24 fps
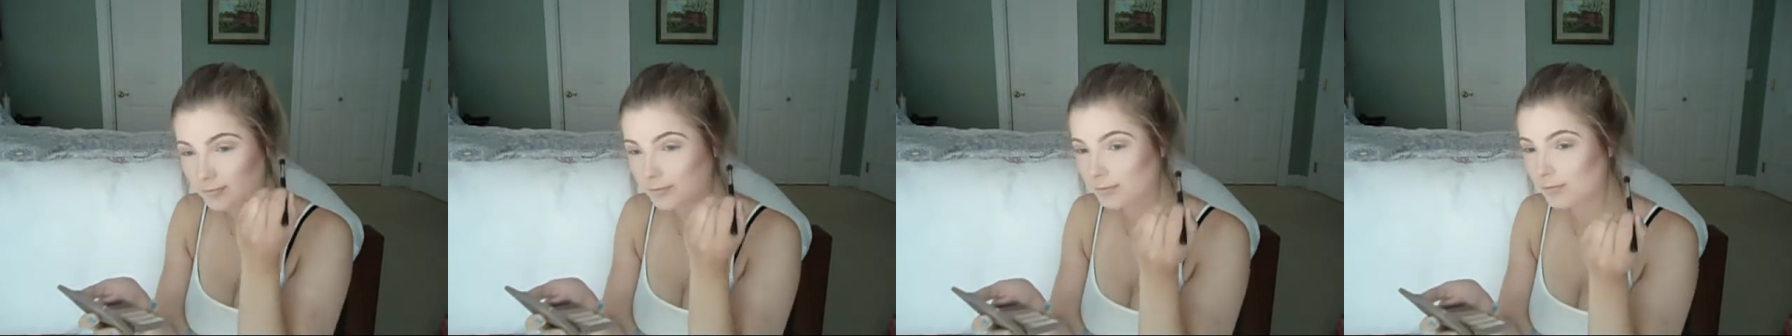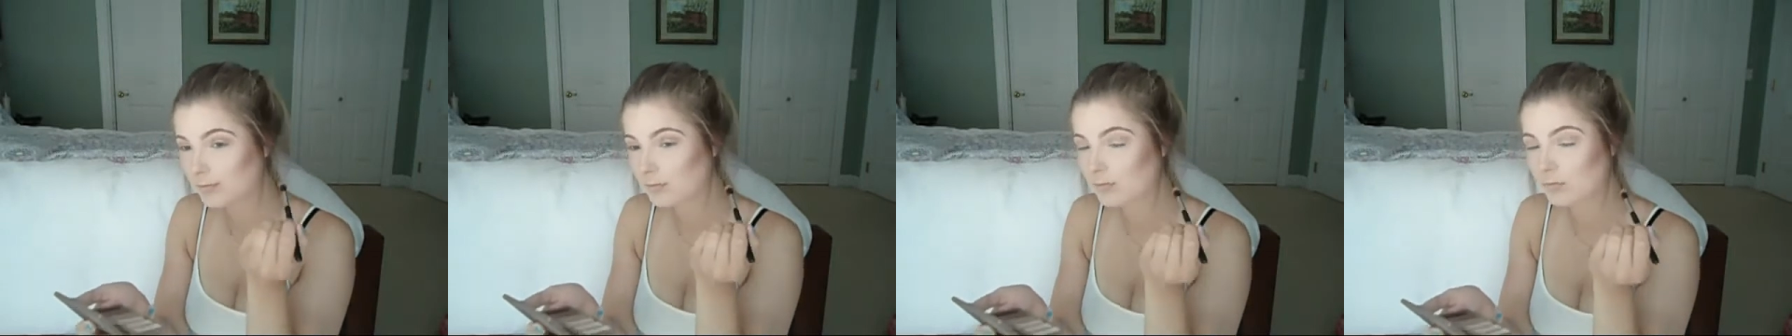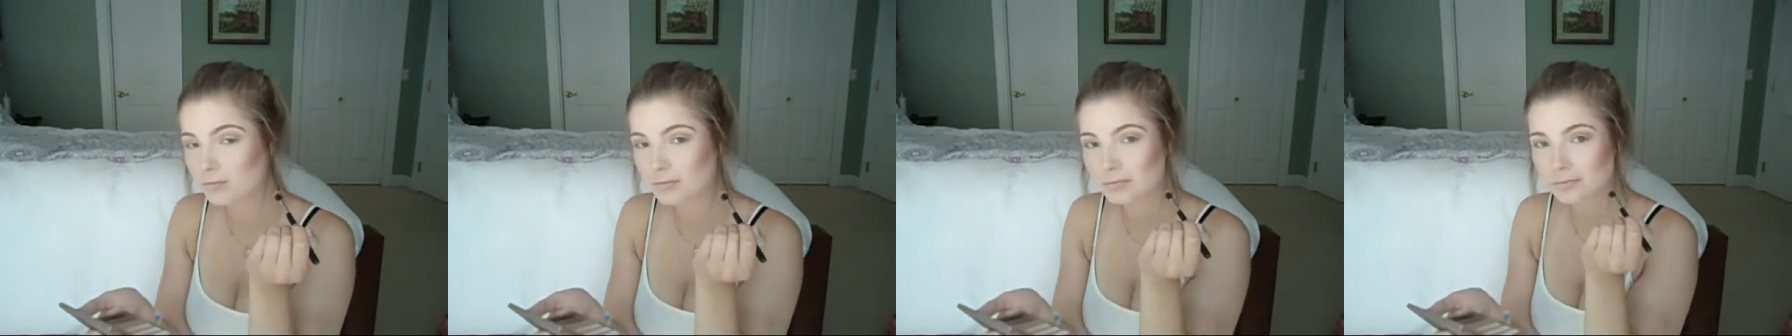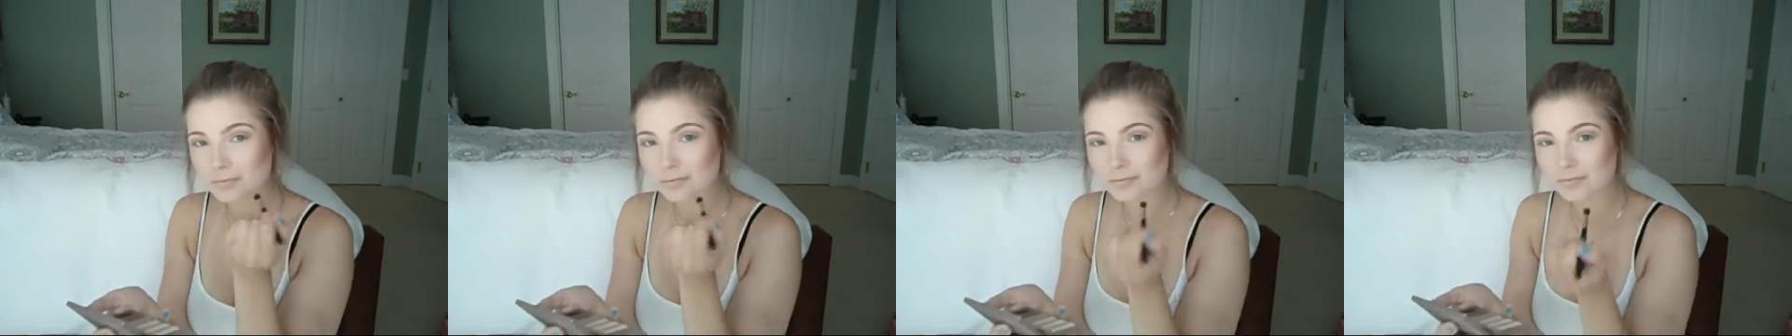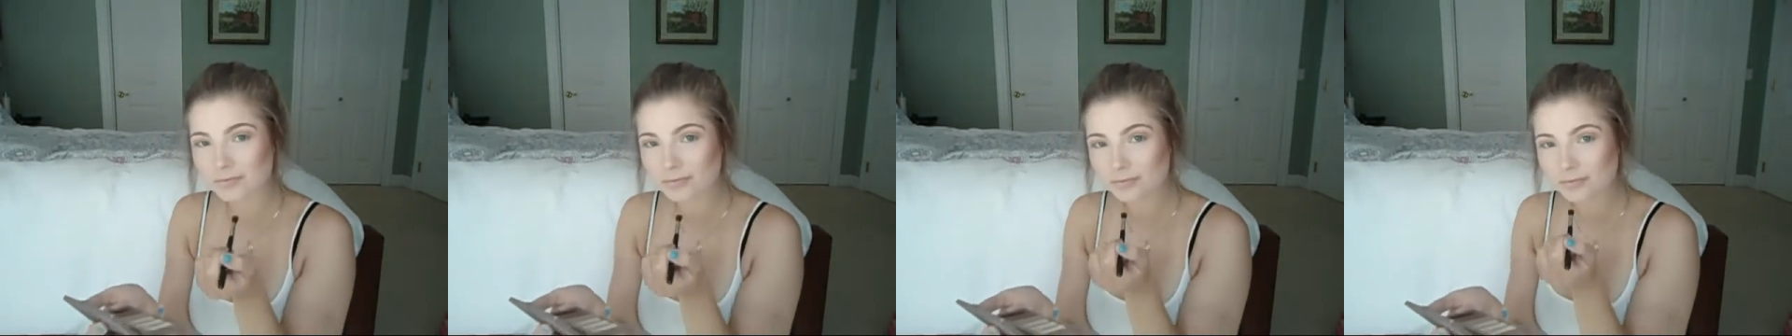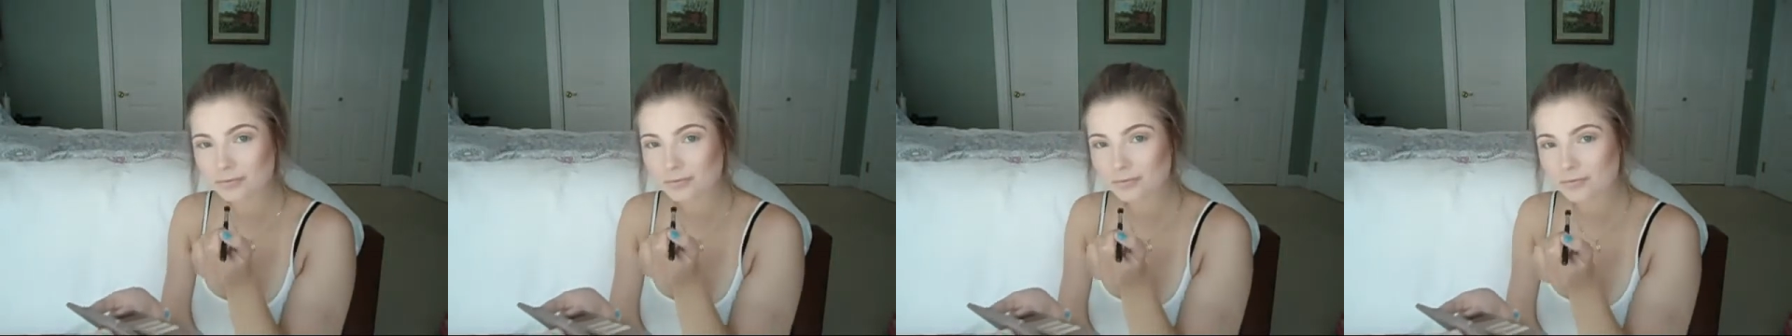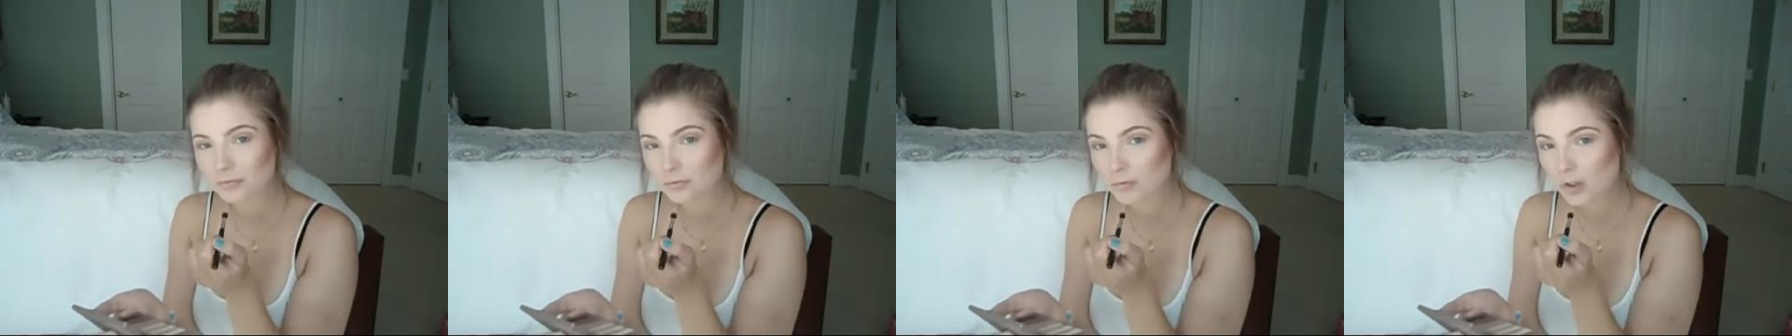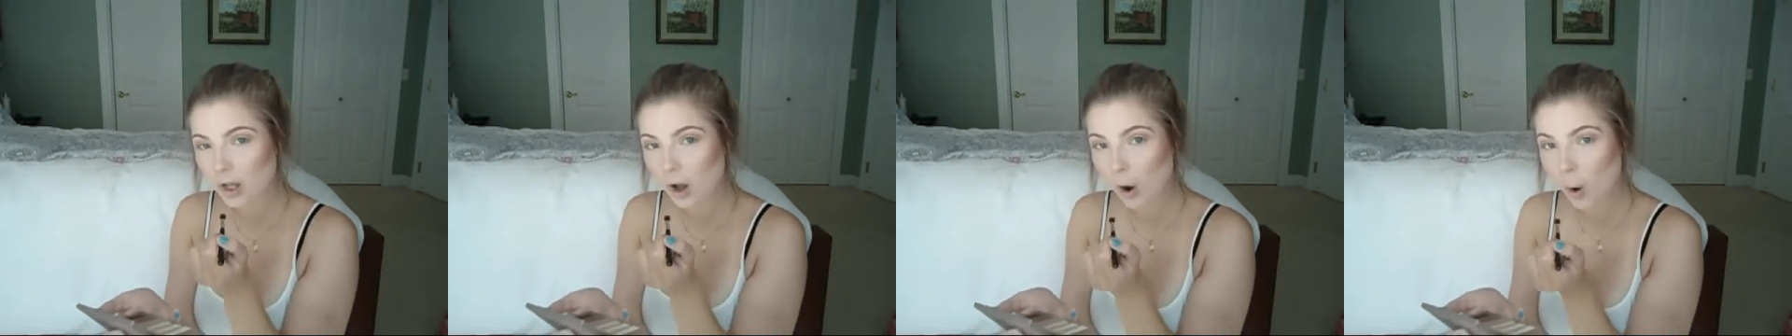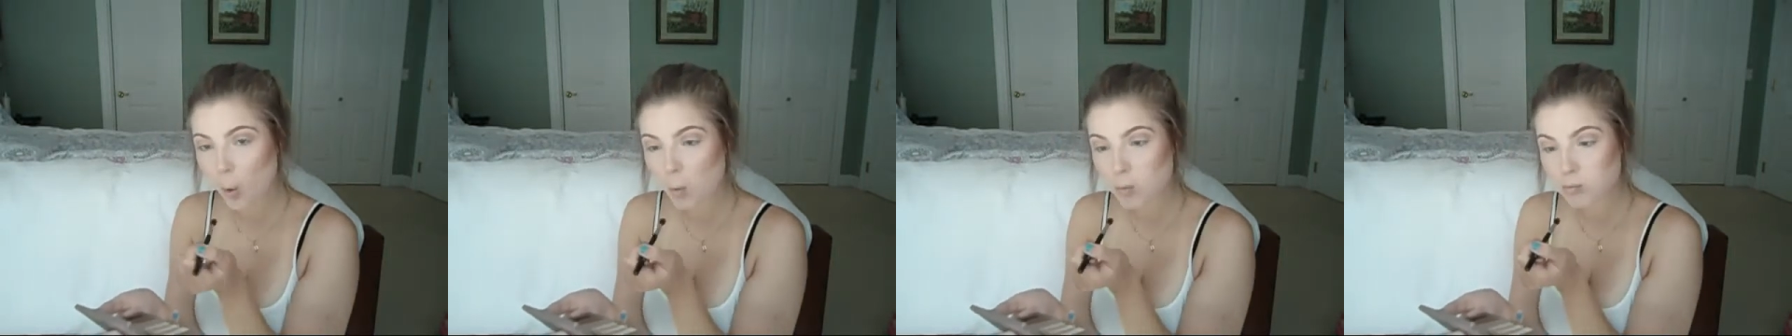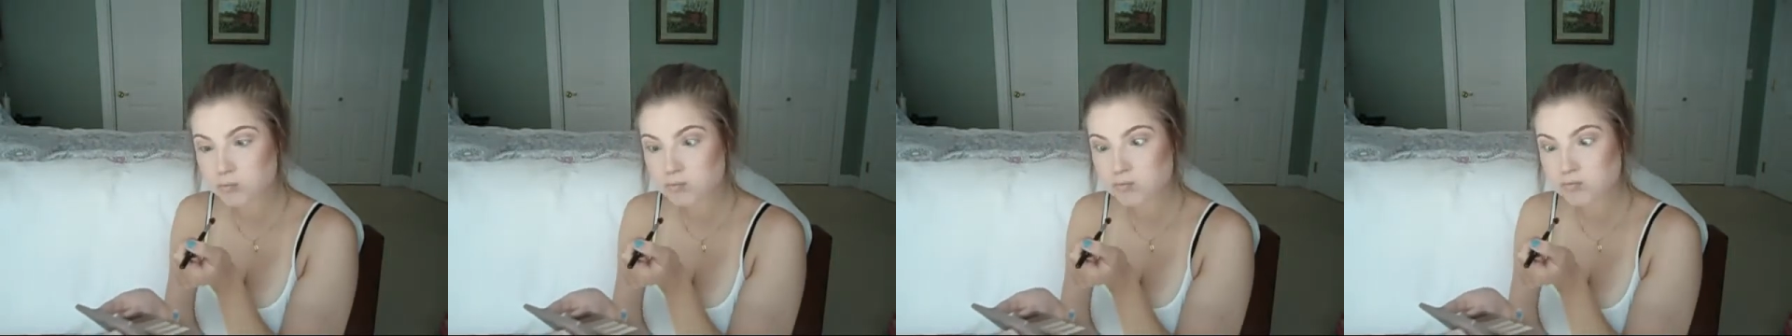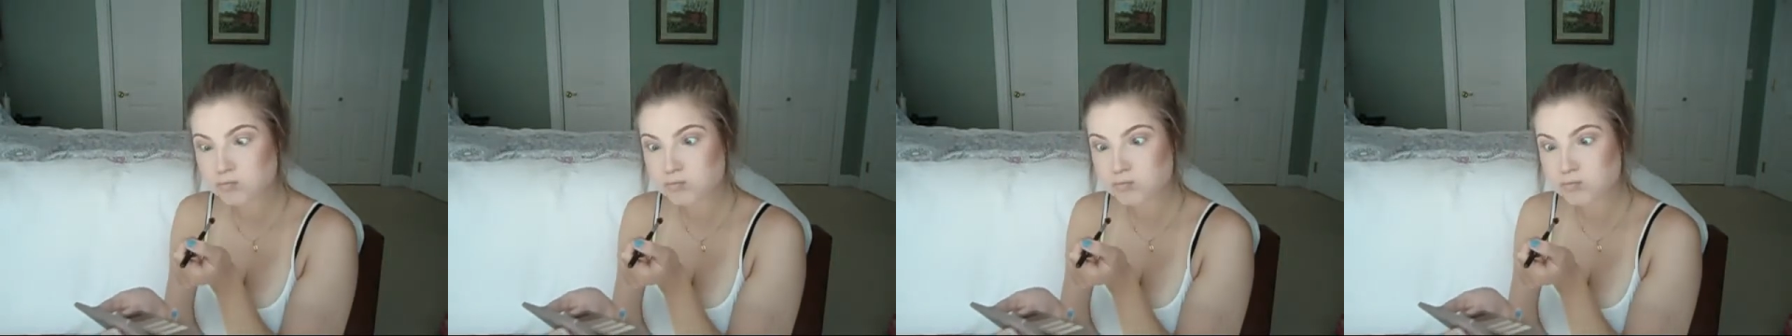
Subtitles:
because I don't want any harsh lines.